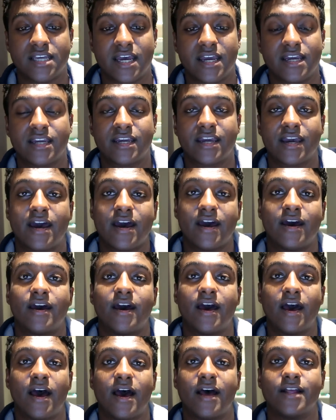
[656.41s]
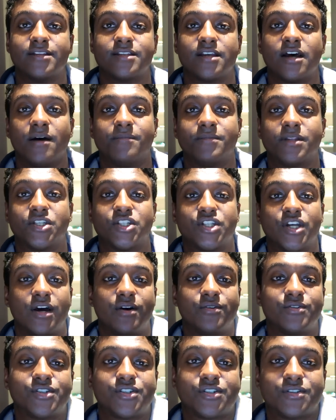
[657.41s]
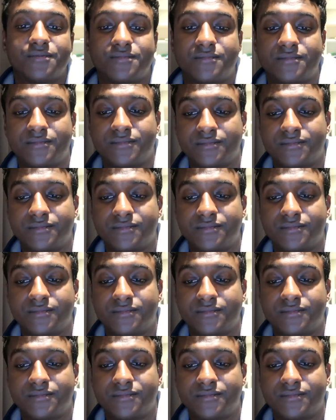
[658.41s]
take care and up the Chelsea.